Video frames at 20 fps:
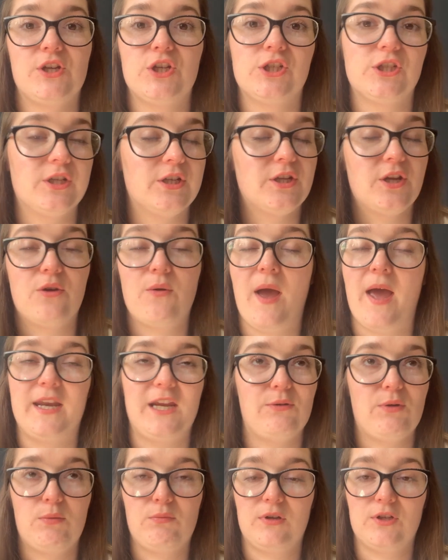She didn't know
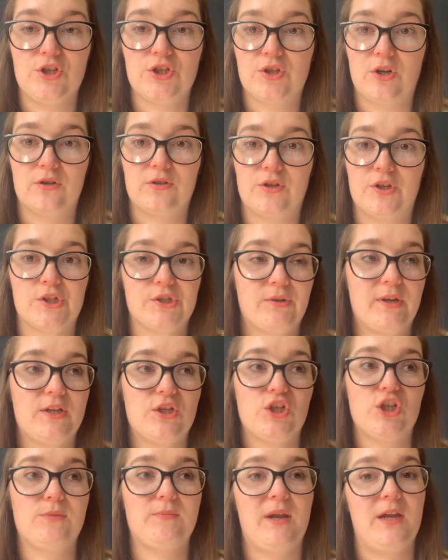anyone when she started nursery, and
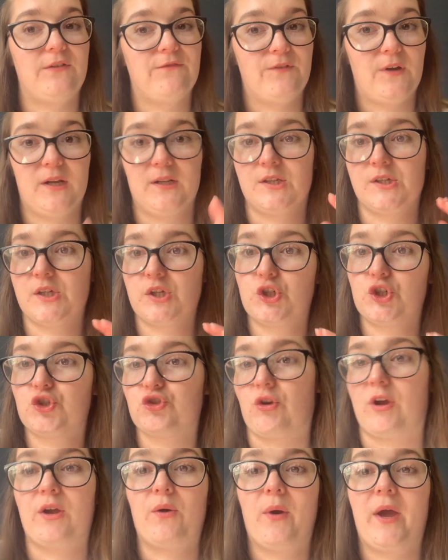she made friends
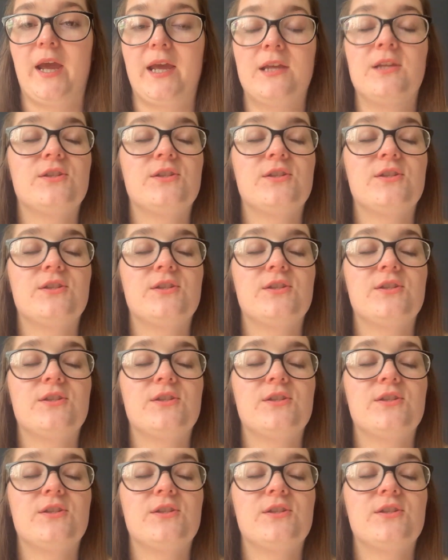straight away.